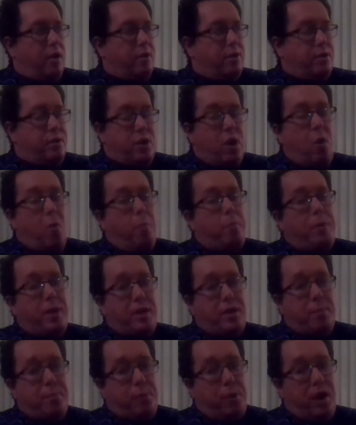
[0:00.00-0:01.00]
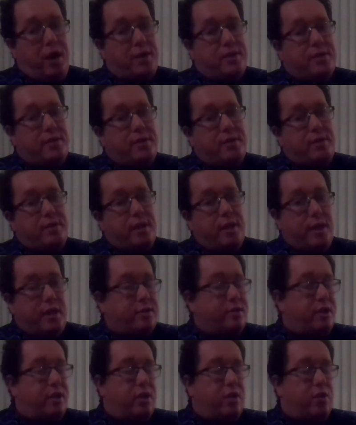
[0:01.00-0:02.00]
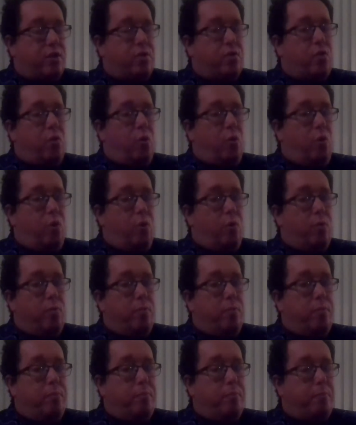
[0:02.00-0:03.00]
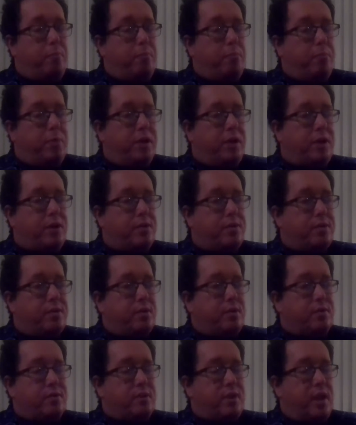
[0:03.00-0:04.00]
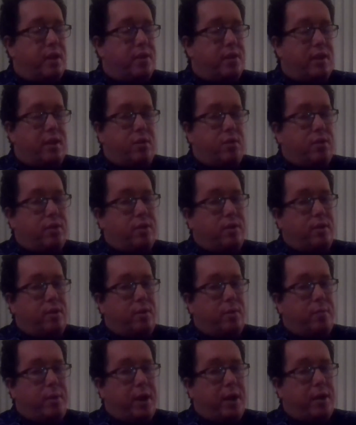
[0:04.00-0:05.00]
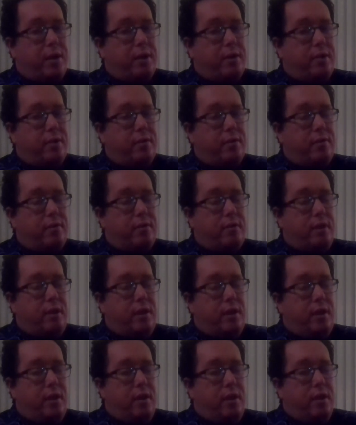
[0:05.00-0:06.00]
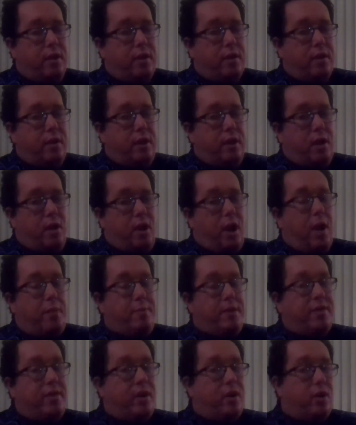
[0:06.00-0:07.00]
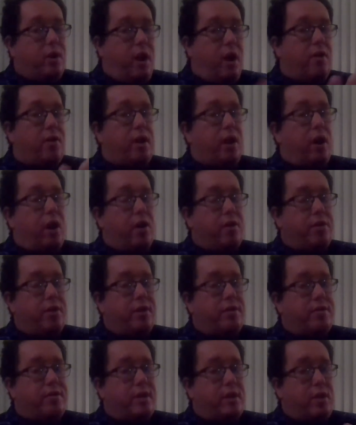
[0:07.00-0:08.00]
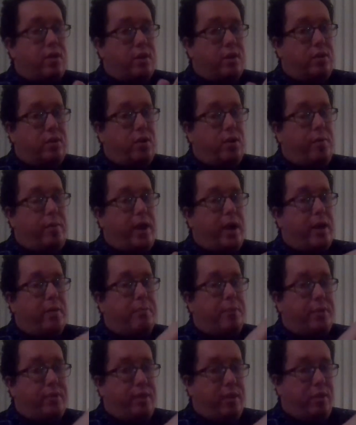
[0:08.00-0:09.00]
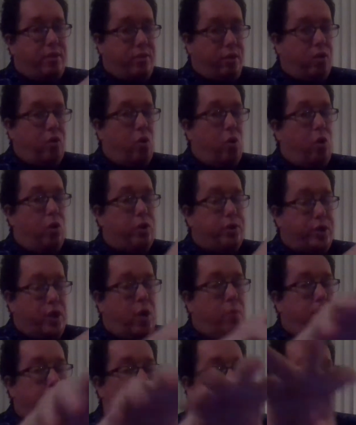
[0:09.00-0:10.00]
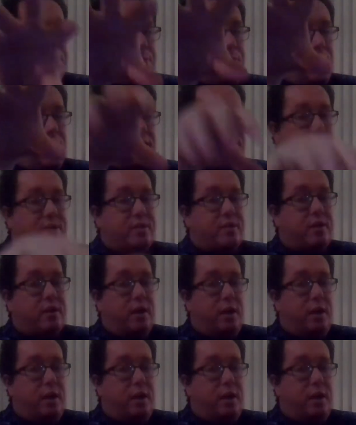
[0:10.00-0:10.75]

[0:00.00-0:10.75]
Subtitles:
don't be depressed isn't a good goal because there's nothing you can do about it. I mean there are things that you can do about it, but the goal, don't be depressed.